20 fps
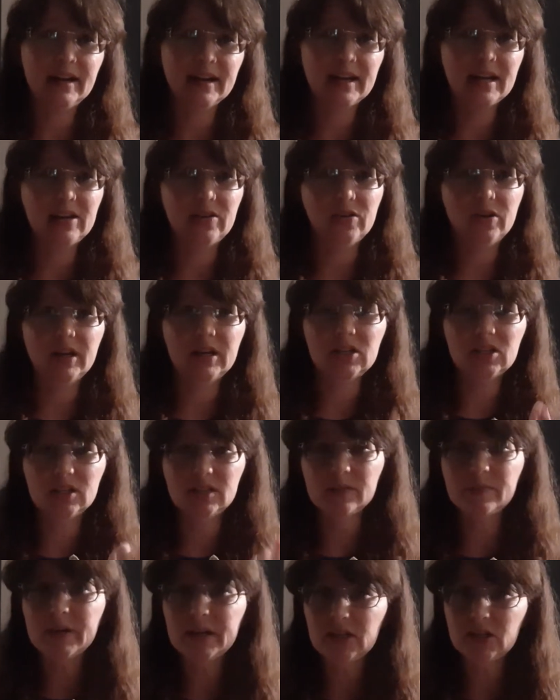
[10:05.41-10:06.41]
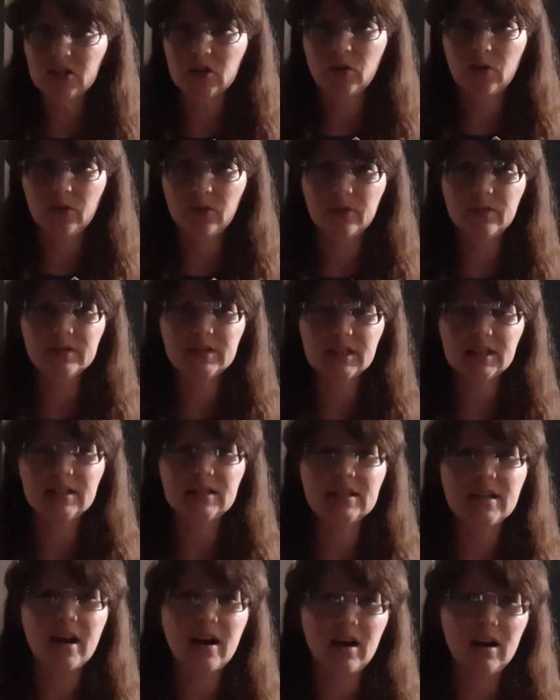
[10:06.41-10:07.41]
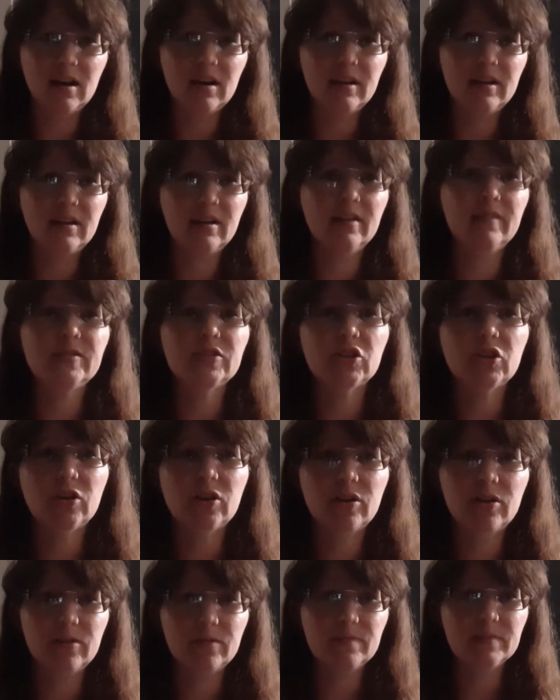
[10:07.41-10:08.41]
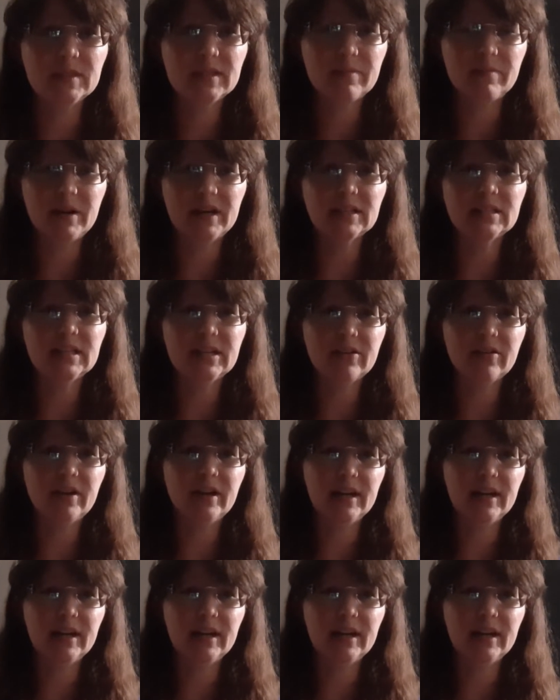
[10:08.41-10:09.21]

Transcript: again, your kitchen sponge holds a ton of germs and bacteria.